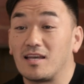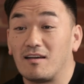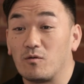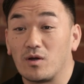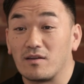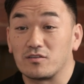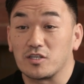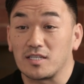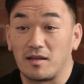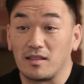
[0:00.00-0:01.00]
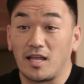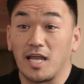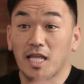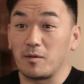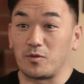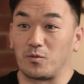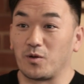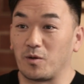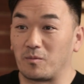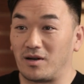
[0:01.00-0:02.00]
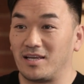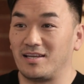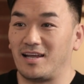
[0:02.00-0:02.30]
have a way of just kind of lighting up the room, right?